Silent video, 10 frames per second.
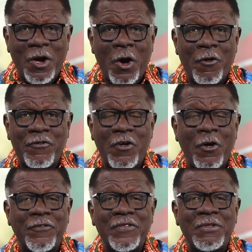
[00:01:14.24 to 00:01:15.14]
of,
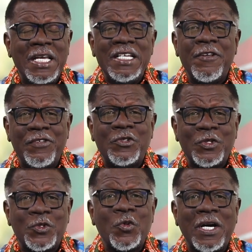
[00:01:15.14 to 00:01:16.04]
of
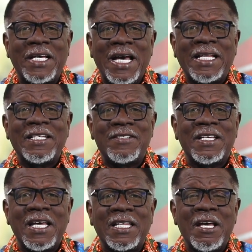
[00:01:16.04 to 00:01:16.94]
individuals who are gathered
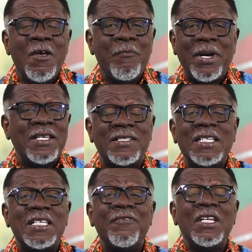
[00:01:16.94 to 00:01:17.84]
together. But he
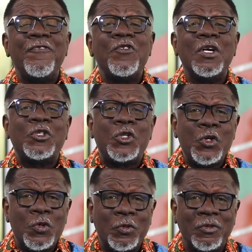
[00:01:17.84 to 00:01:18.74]
says, even if you're
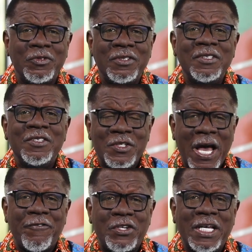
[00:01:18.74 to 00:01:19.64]
two, you
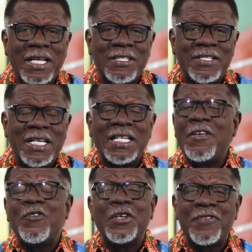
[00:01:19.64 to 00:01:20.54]
have to gather together.
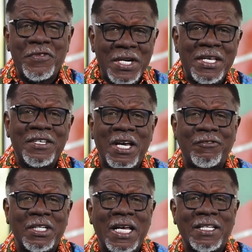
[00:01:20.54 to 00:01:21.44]
If you're three, you
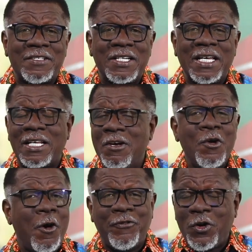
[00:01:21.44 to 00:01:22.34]
have to gather together.
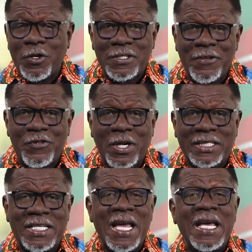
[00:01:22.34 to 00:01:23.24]
Of course, if you
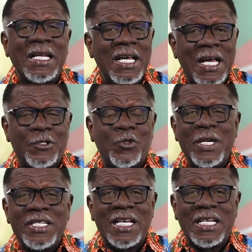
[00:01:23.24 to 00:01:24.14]
are 10 and
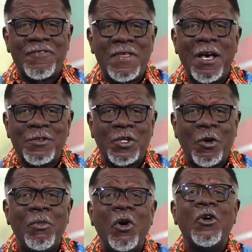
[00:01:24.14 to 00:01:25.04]
20 and a 1,000
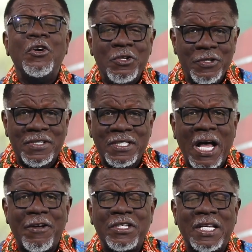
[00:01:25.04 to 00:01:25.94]
or more, you still
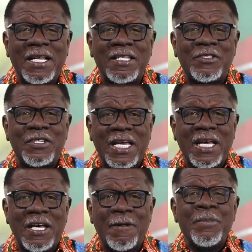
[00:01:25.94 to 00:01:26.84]
have to gather
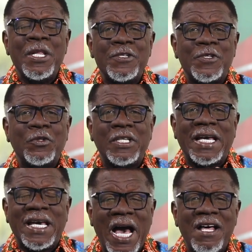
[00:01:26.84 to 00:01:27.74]
together. So the
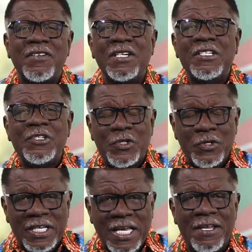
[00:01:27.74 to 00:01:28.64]
gathering
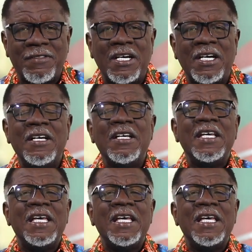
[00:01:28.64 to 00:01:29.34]
together